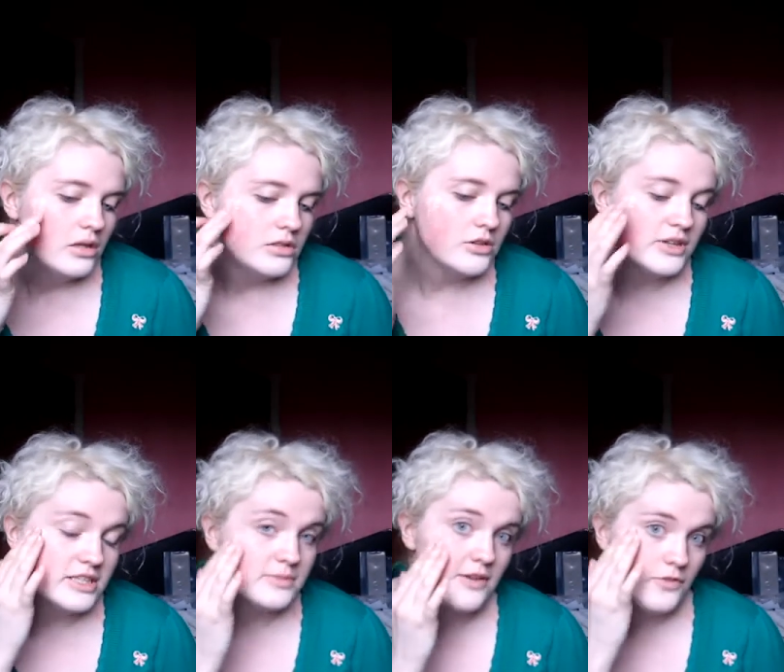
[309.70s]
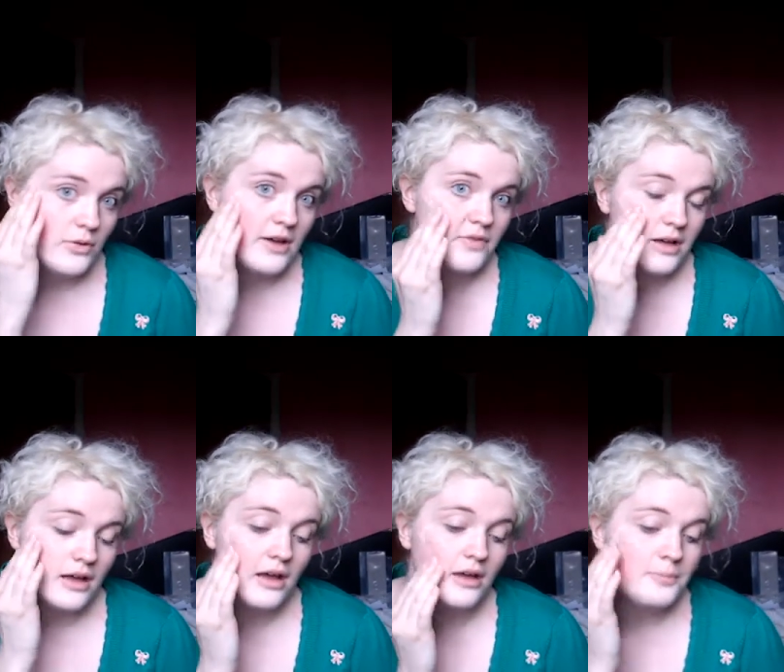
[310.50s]
So this, if you have
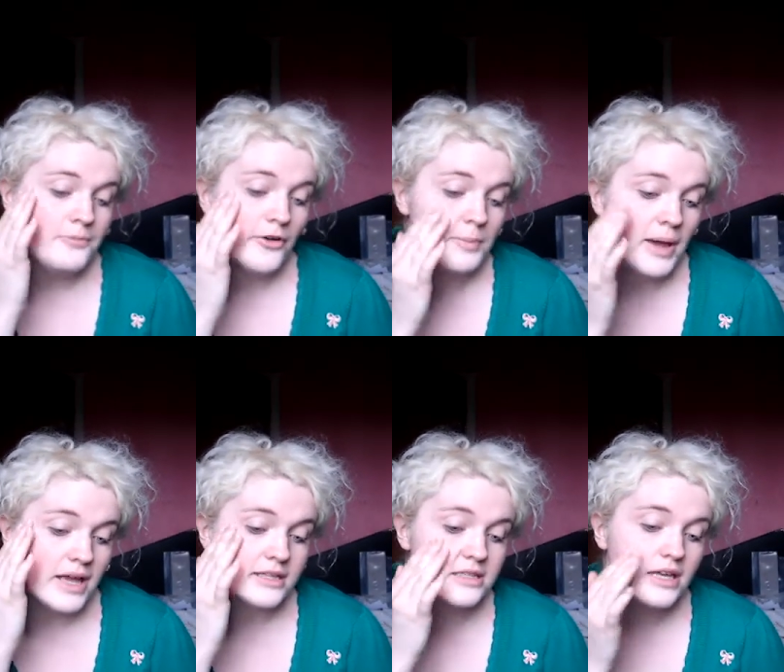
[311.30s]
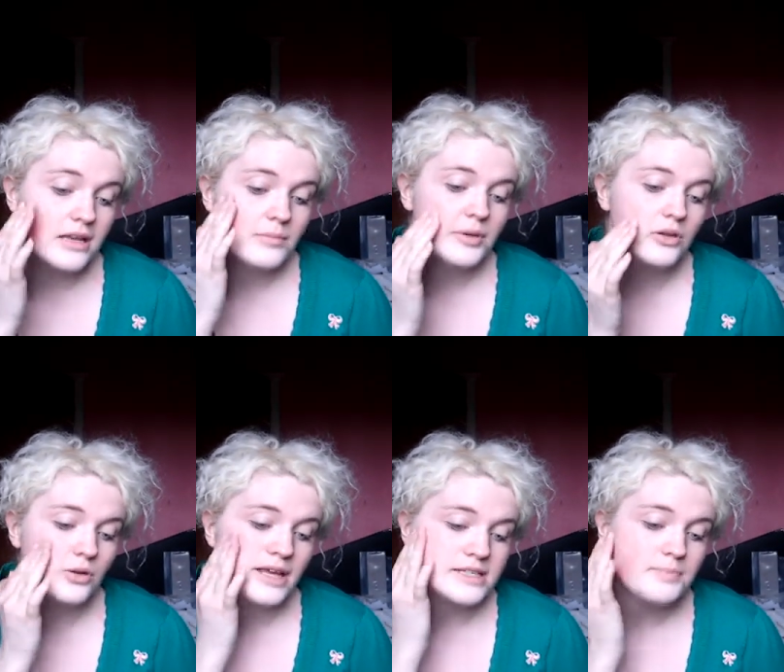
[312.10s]
a very pale skin but
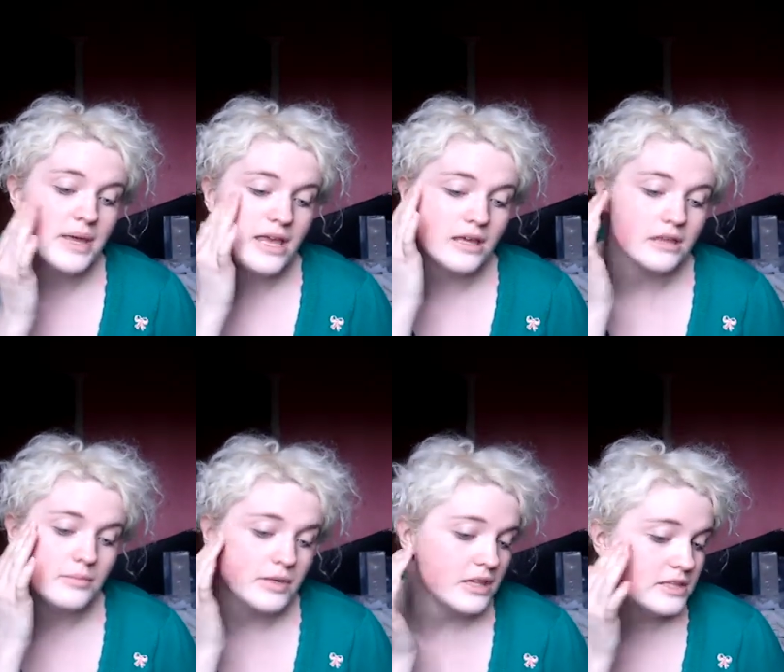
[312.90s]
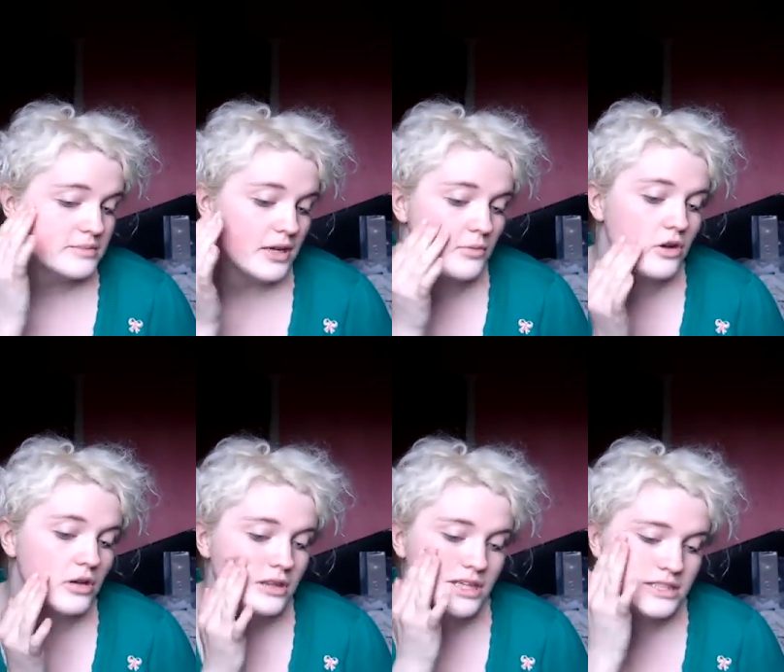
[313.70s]
you're less pink than me, this might
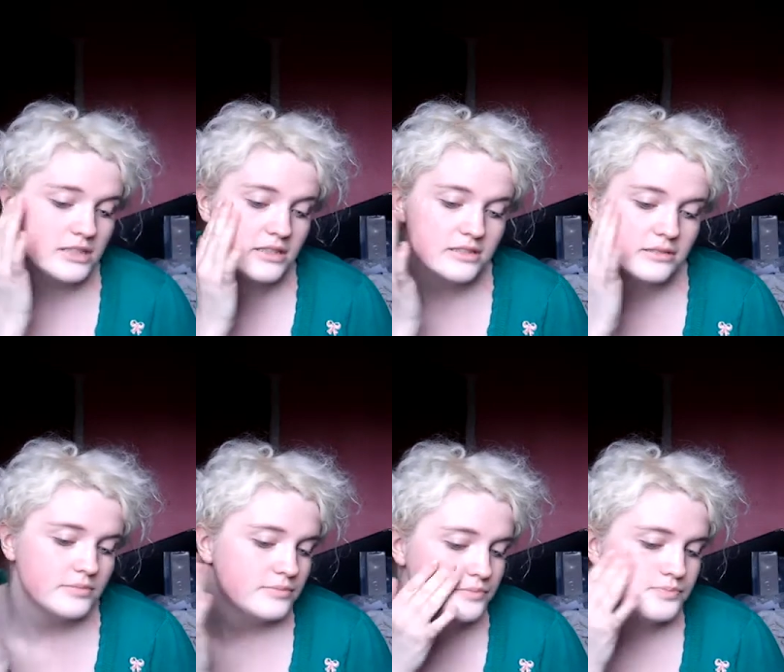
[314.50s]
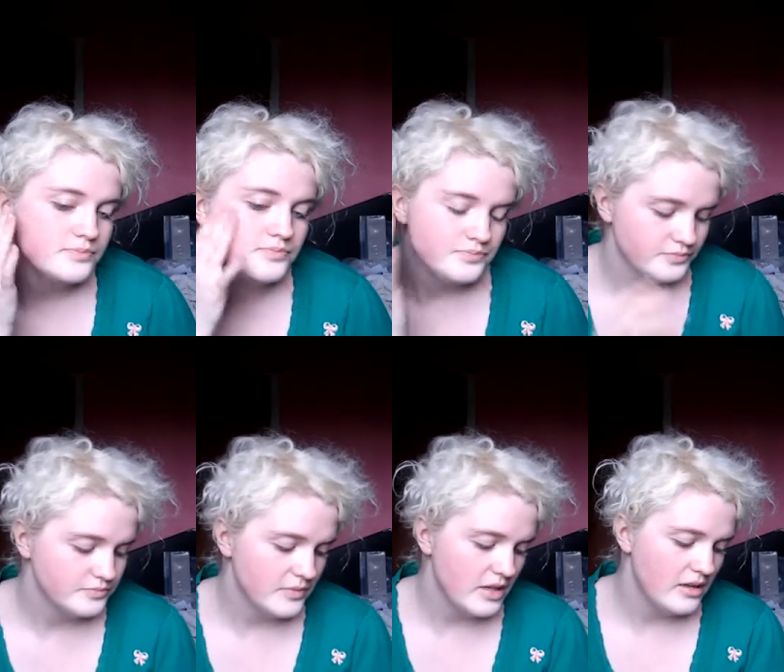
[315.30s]
work. This is,
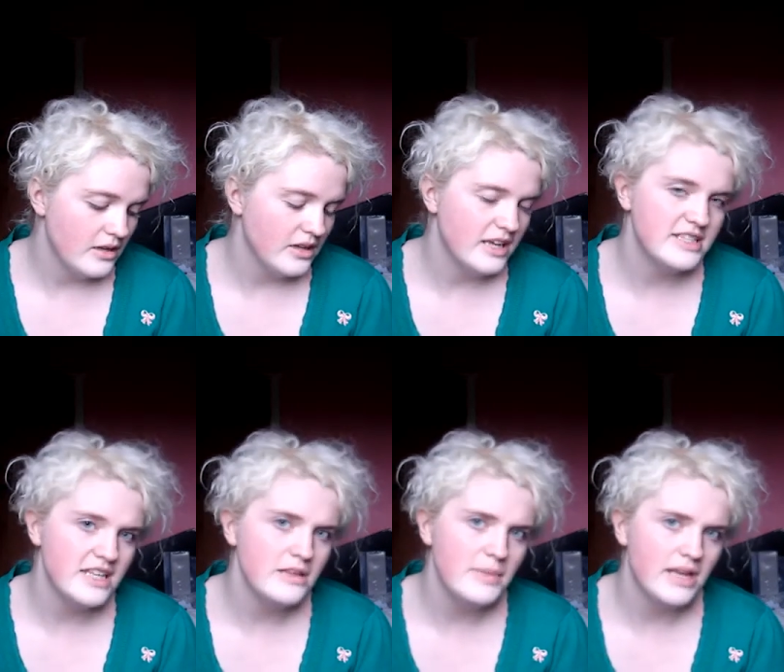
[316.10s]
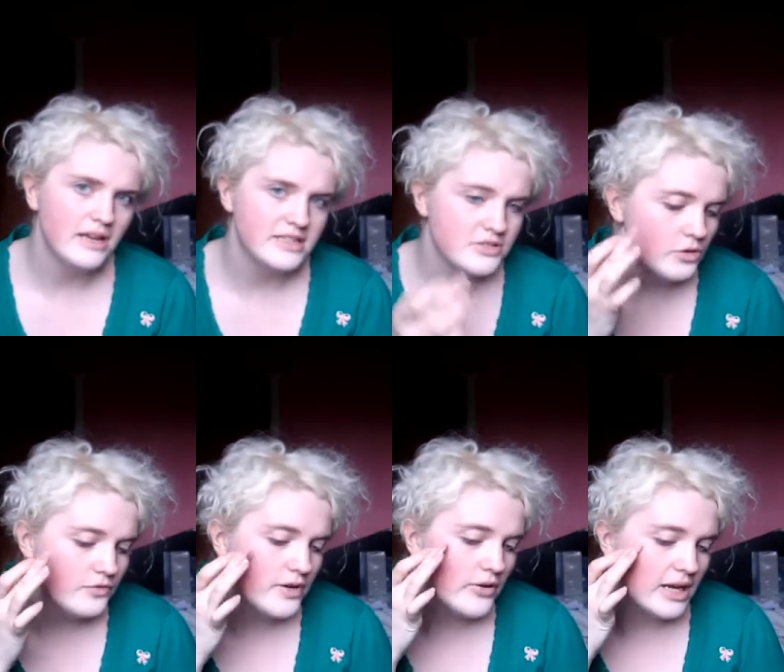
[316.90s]
it's in the middle. It's
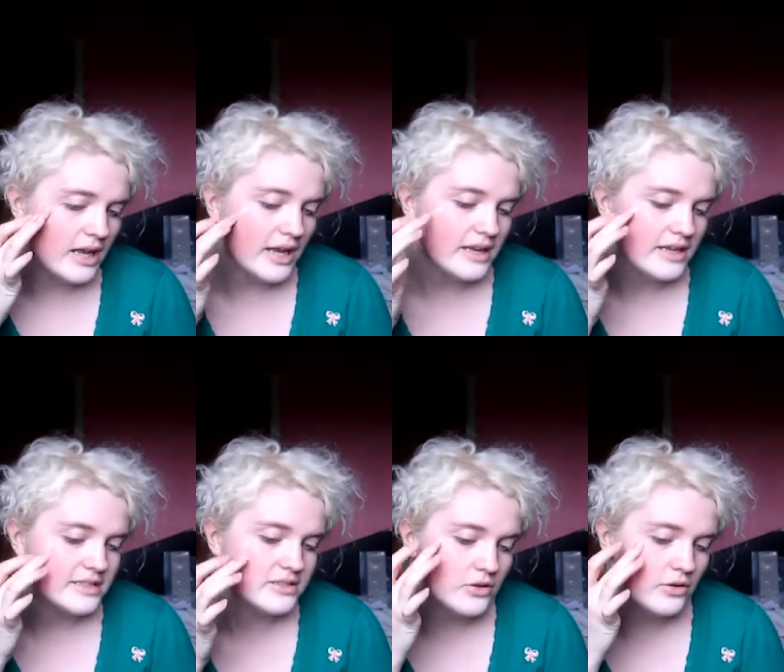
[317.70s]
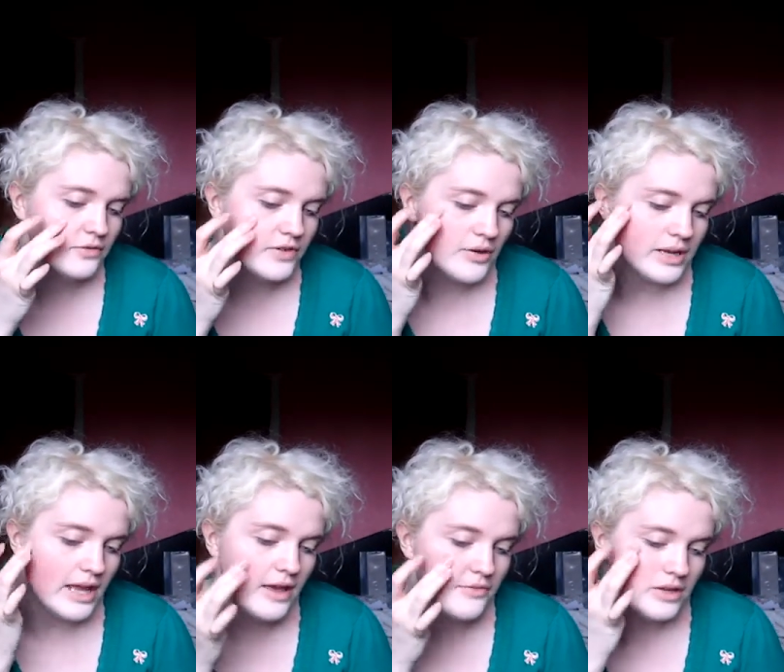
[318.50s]
not very light, it's not very
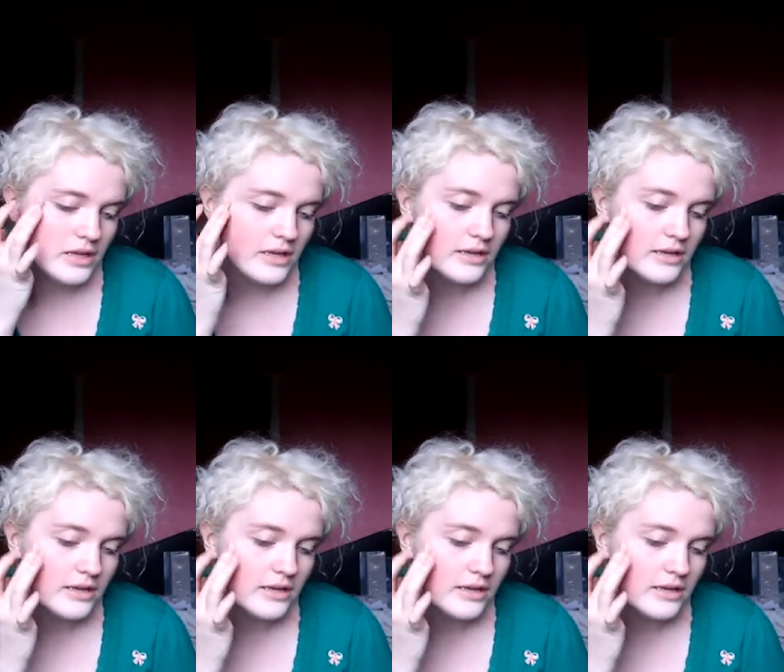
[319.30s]
heavy.